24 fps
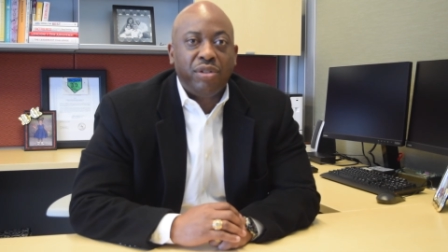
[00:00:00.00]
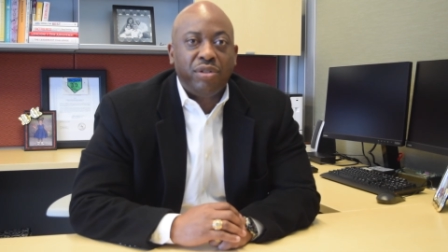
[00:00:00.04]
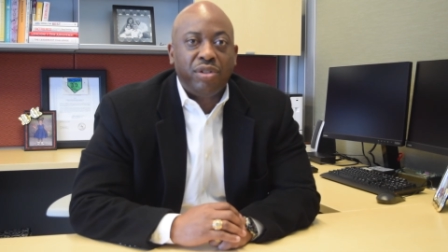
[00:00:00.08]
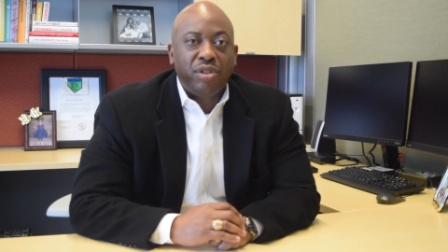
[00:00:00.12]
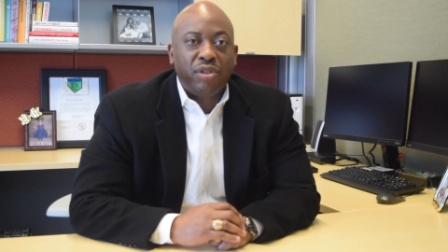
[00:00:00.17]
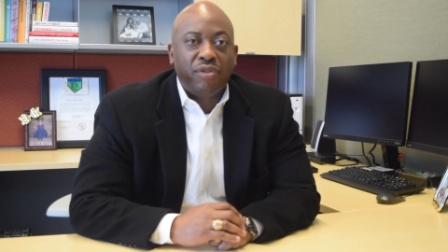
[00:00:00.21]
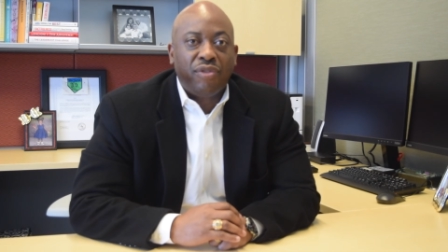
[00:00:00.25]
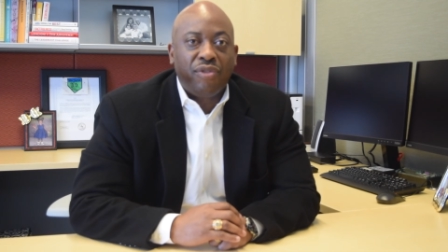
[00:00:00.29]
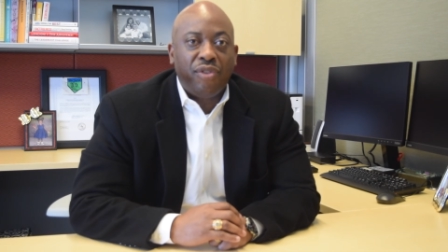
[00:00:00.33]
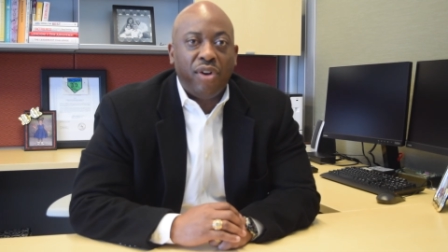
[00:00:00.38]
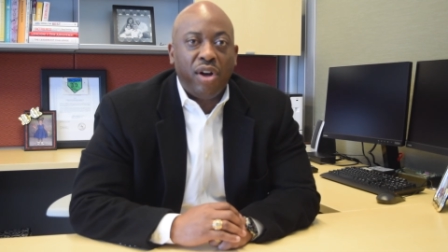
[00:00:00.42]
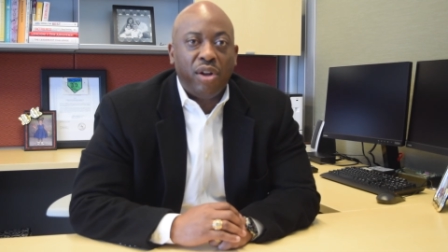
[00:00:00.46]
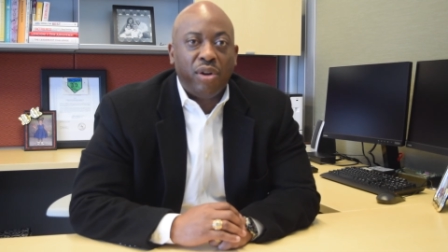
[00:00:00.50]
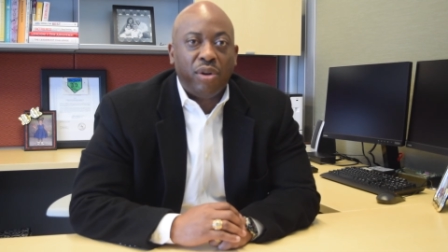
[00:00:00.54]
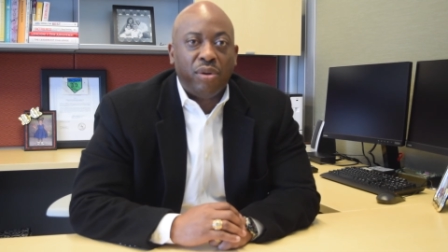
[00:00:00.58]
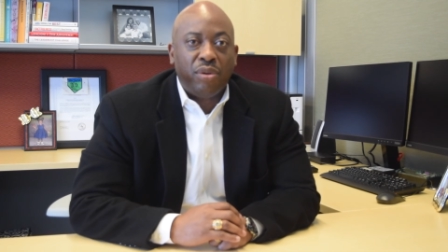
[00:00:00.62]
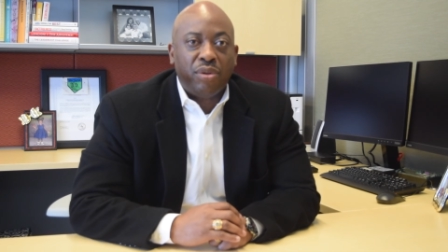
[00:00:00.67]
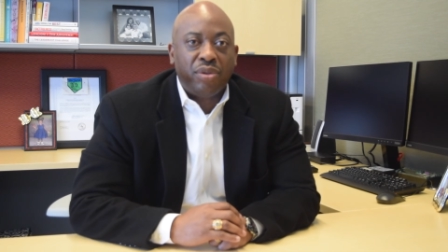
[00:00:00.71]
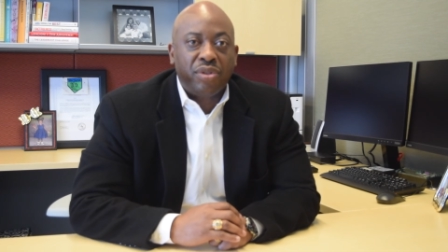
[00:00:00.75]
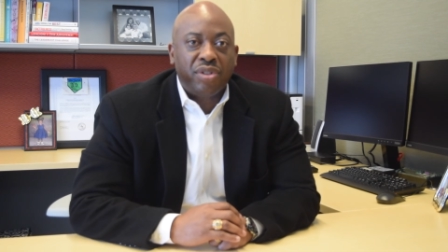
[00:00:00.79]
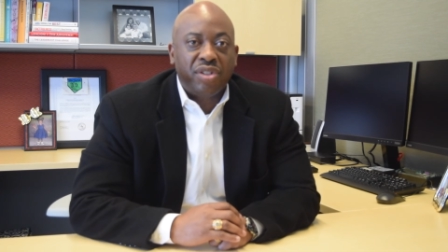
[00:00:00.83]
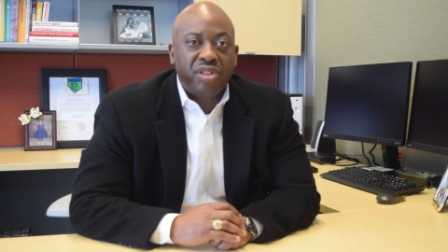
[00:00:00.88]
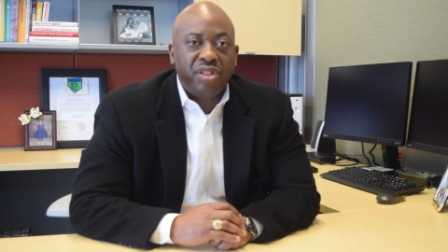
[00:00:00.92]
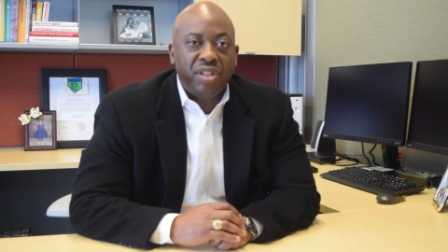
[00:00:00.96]
to follow
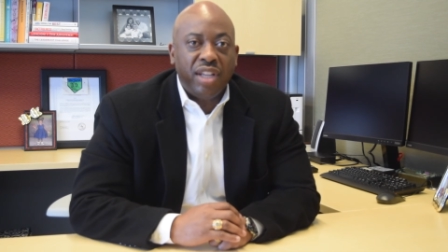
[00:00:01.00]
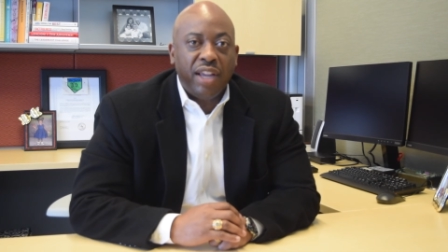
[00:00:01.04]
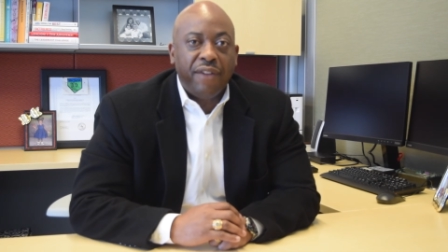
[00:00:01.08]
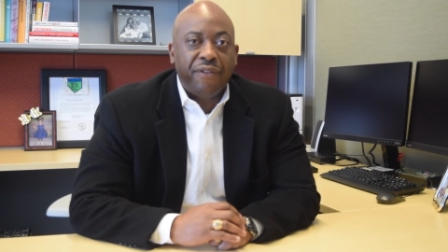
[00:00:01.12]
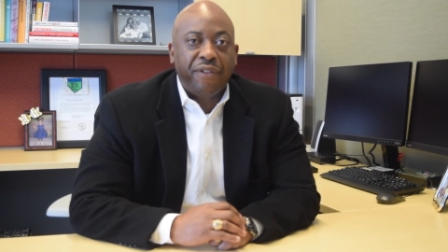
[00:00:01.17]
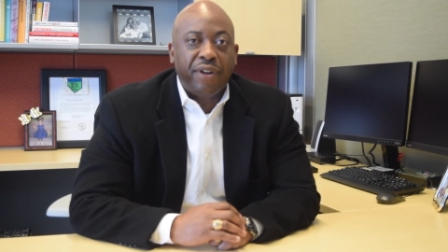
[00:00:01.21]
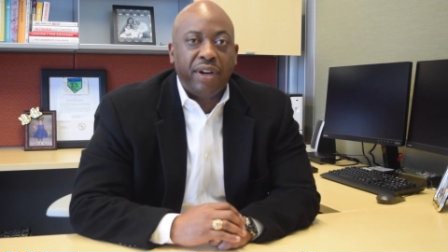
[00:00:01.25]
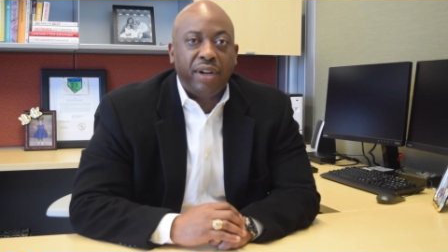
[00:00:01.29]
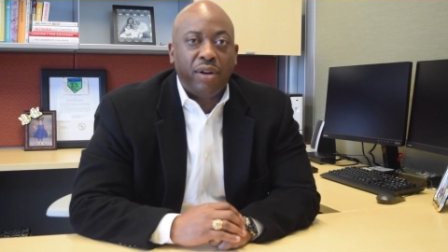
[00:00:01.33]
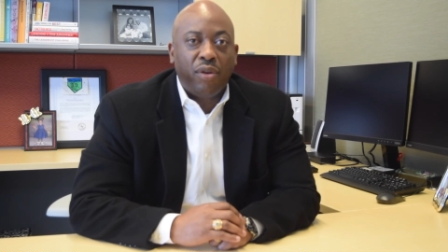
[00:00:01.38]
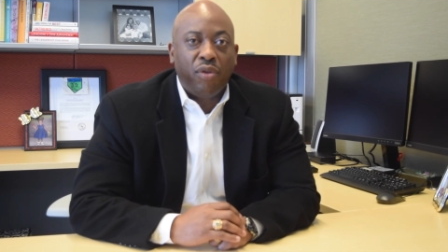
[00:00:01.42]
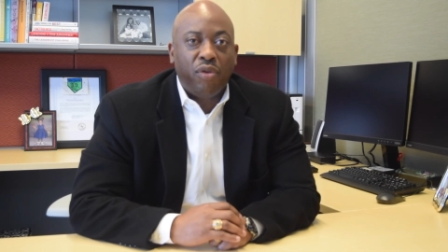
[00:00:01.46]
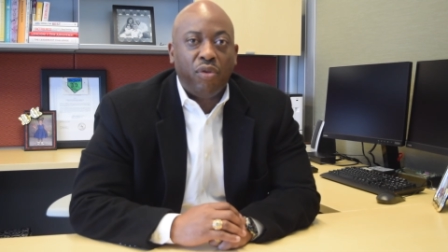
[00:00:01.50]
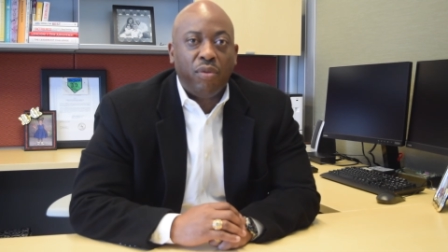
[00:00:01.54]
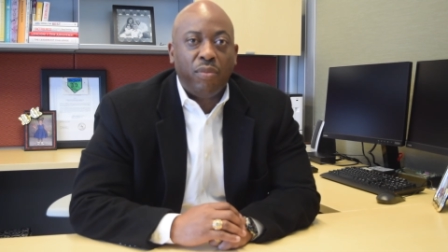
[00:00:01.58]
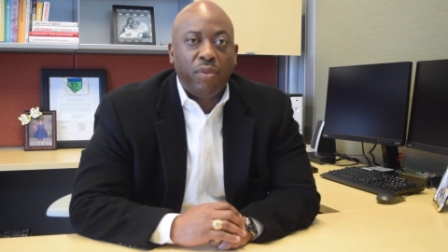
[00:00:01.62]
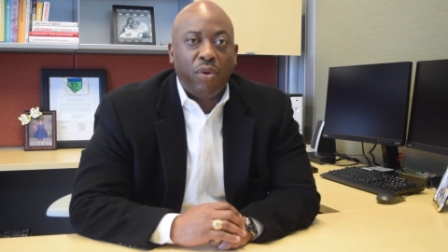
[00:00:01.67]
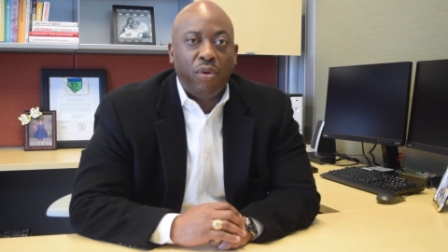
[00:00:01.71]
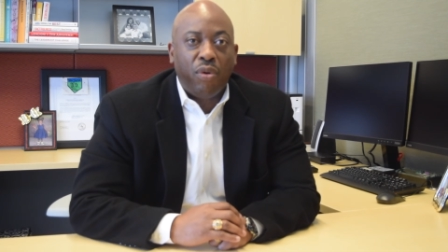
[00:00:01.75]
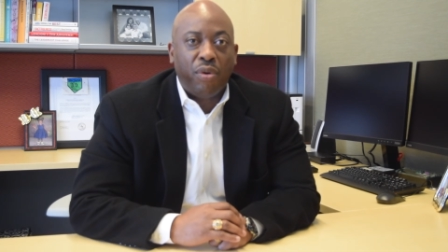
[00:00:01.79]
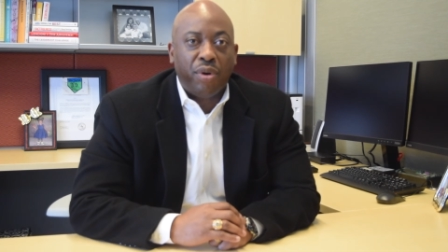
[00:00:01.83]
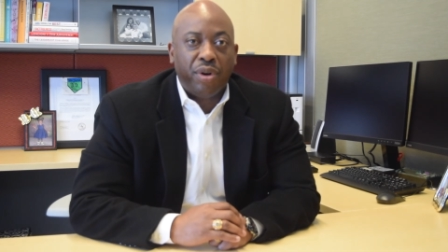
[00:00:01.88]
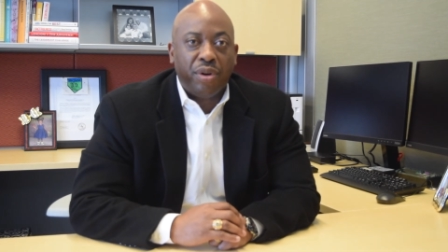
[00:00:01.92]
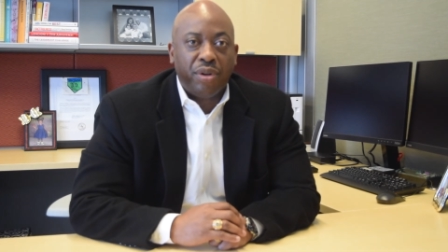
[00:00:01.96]
safer at home
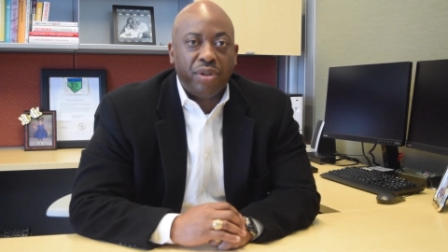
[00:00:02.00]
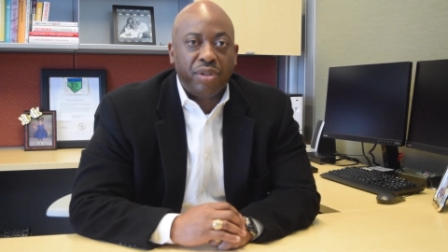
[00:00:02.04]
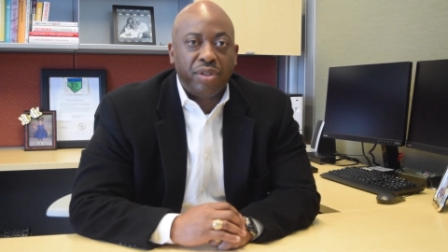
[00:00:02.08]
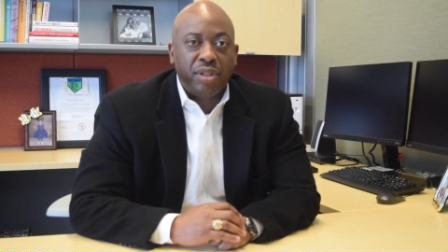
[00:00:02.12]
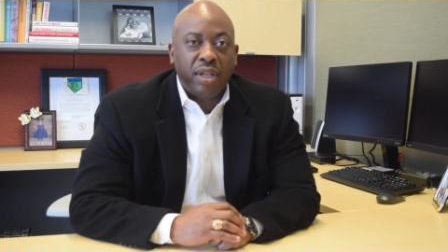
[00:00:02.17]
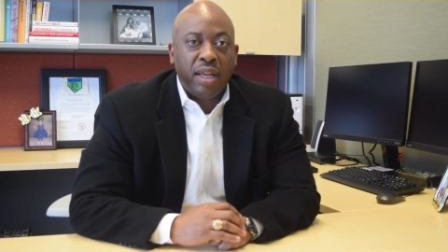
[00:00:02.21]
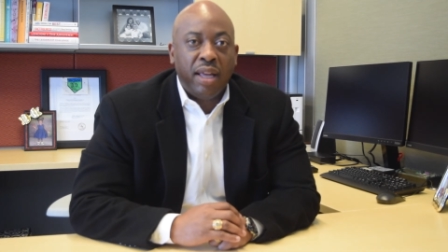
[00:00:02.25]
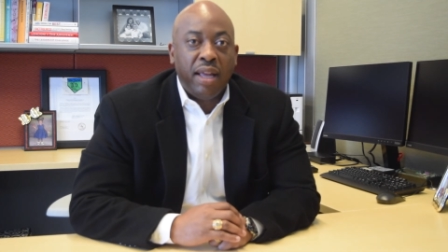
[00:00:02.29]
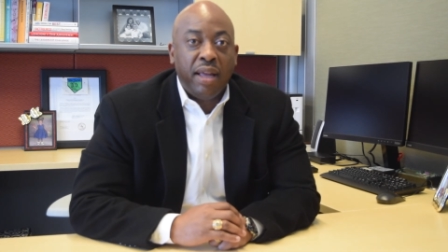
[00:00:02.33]
orders